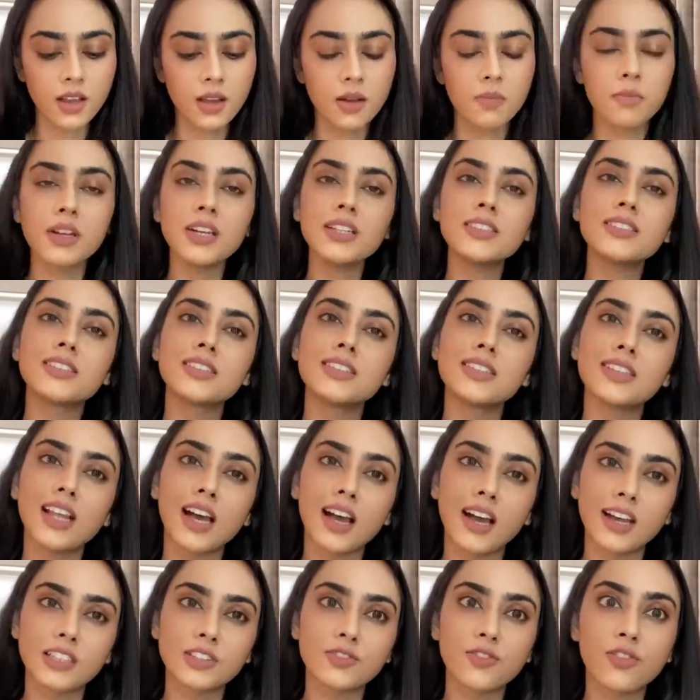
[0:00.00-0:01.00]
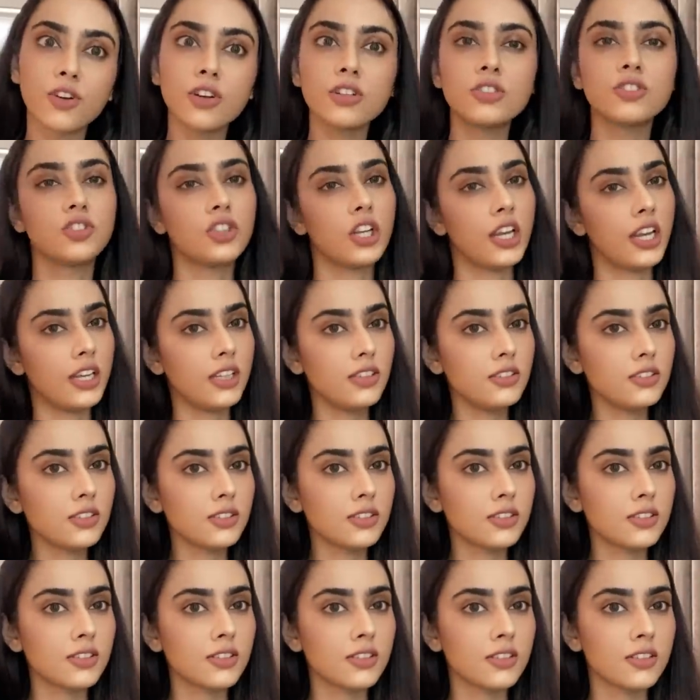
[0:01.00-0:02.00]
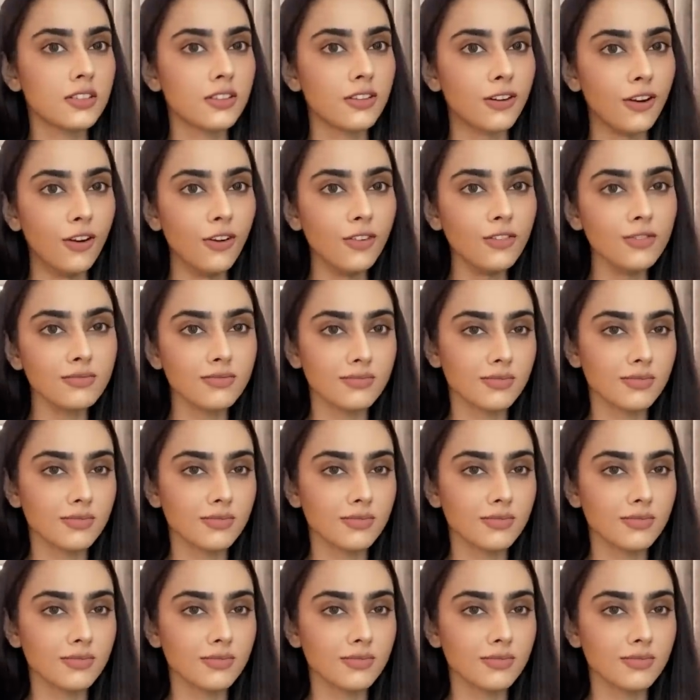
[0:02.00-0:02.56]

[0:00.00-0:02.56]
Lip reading: But it's nice for a change, you know.